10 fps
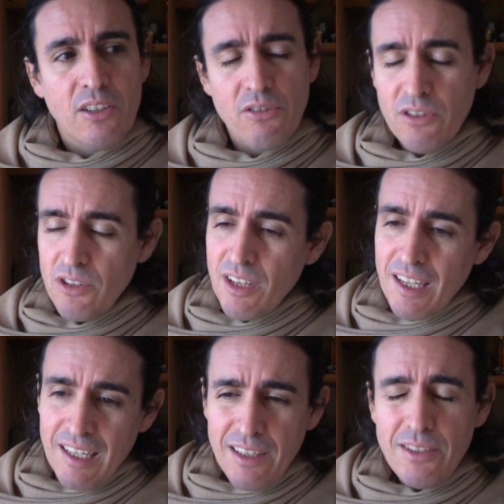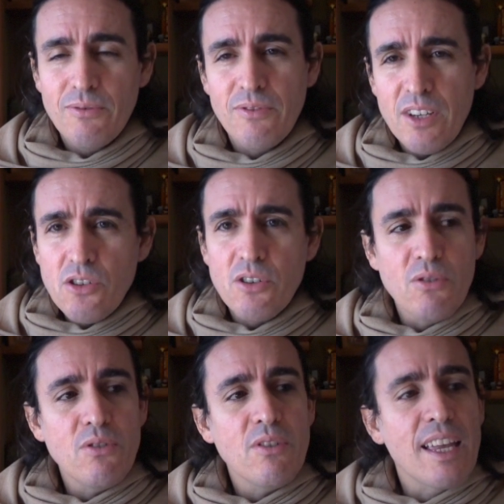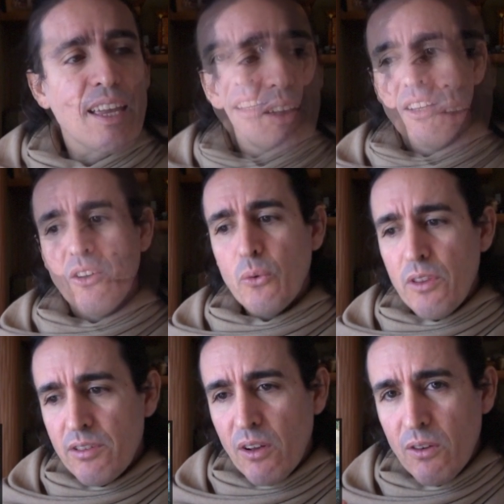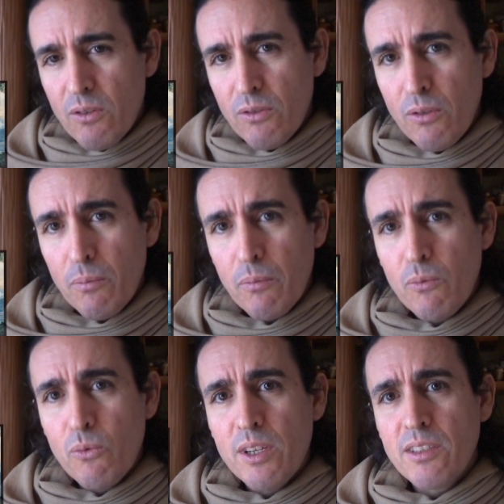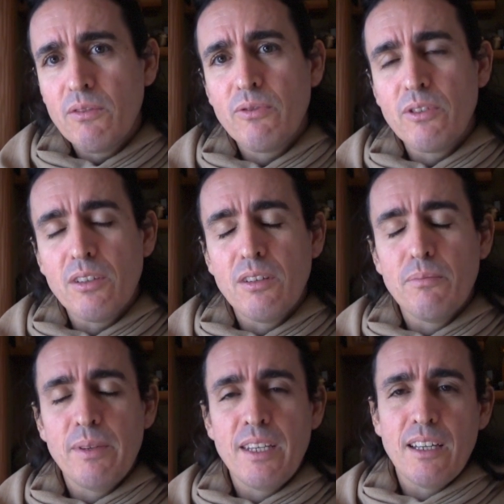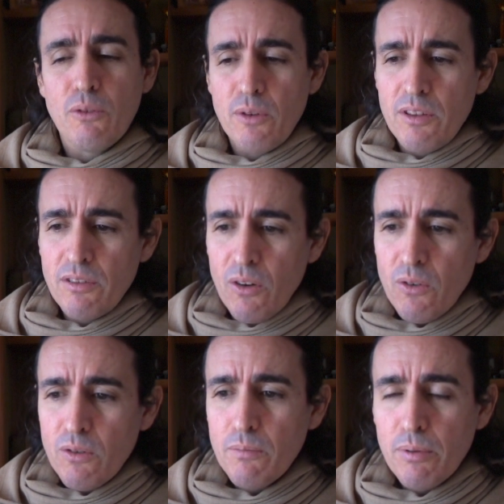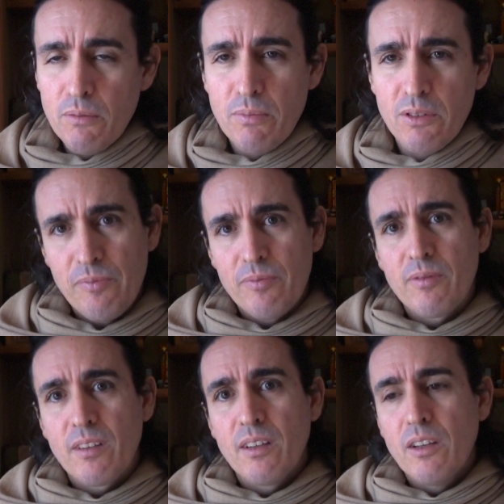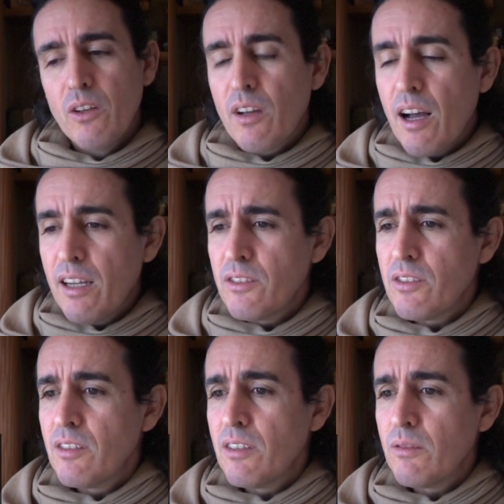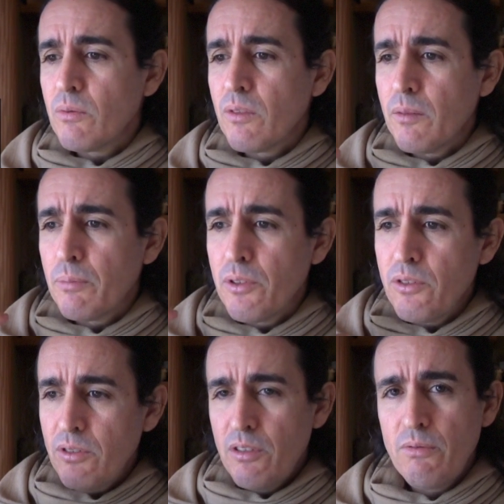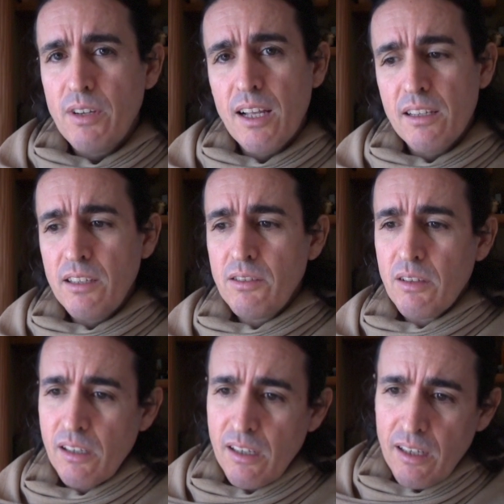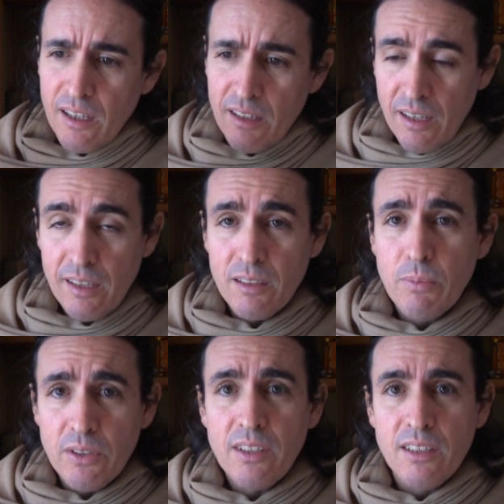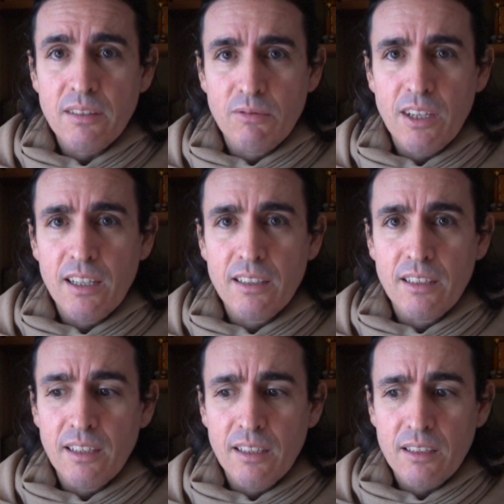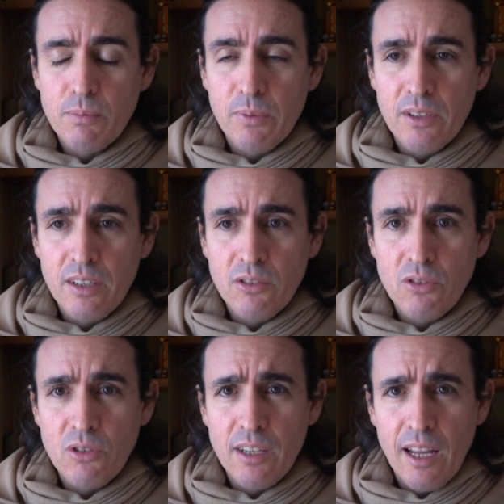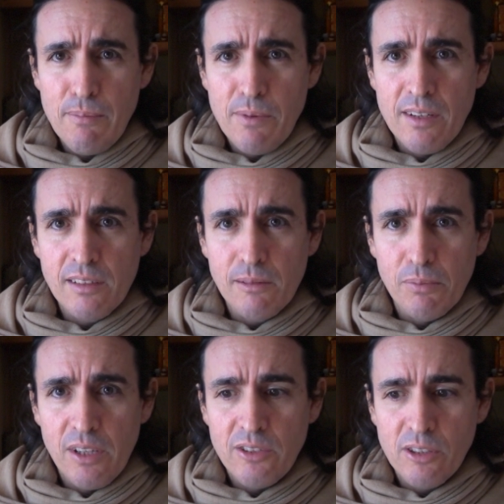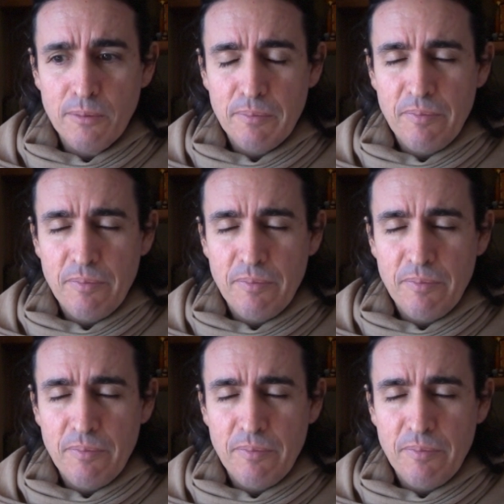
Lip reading: Krishna is Vishnu with his own reason for being, with his own purpose. Consciousness produces reality so that it can experience reality and experience joy and happiness and pleasure.